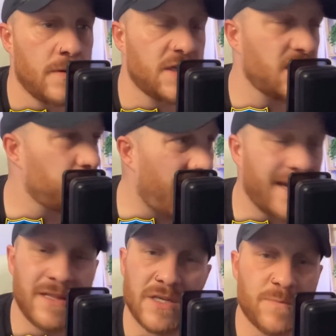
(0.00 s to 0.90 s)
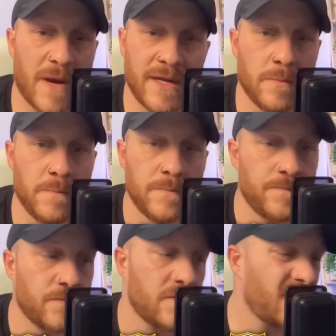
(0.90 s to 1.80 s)
Spineless by him.
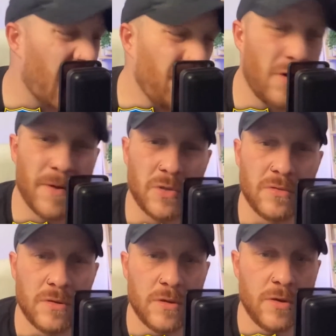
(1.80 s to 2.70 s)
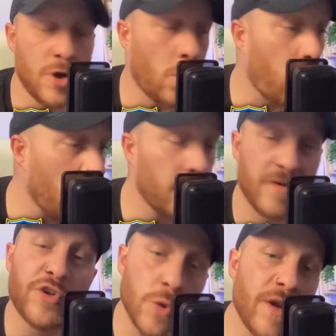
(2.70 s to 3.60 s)
Terrible. Not one.
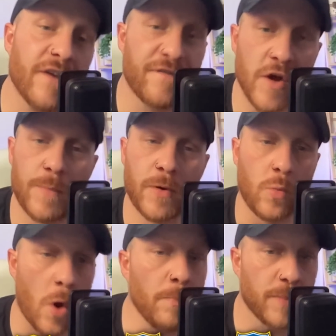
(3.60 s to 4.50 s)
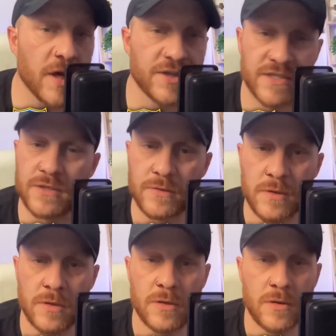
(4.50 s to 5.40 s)
Junior Firpo, one person.
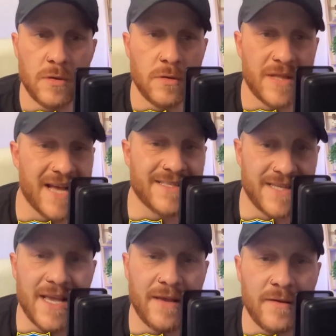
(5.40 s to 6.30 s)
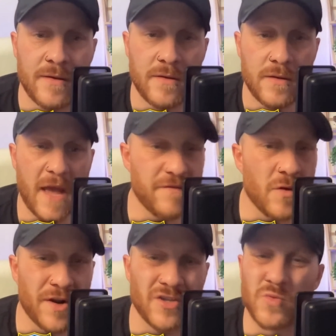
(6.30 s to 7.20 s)
That's it.
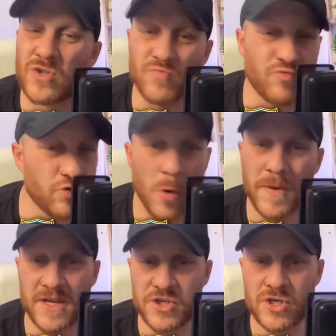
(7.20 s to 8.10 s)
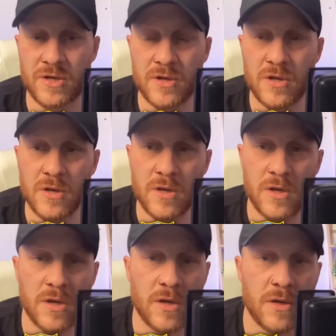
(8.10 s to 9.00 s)
Everyone else was rubbish.
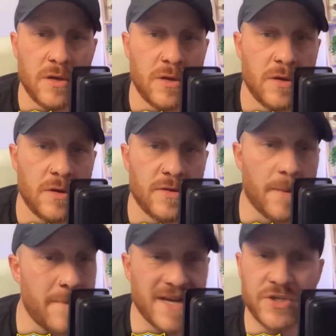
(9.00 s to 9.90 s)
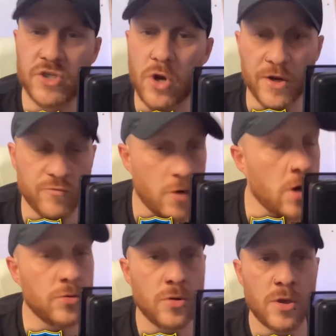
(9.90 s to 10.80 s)
The manager got it
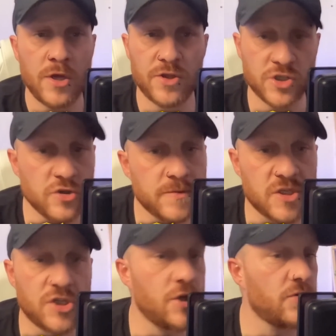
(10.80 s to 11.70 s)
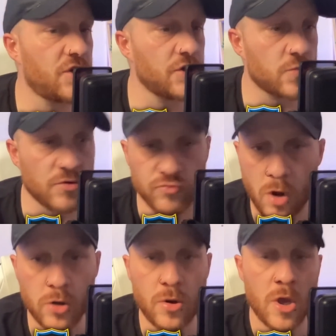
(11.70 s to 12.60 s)
wrong. The substitutions were
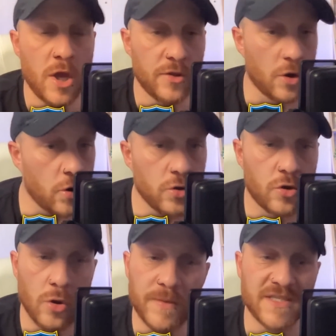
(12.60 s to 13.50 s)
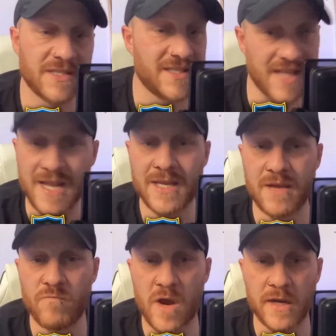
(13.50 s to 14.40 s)
wrong. The whole club is
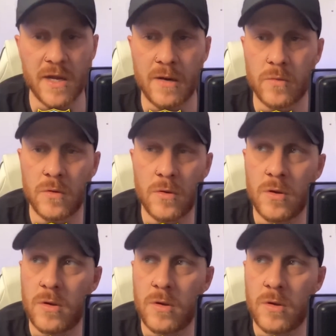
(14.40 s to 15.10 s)
stinking right now.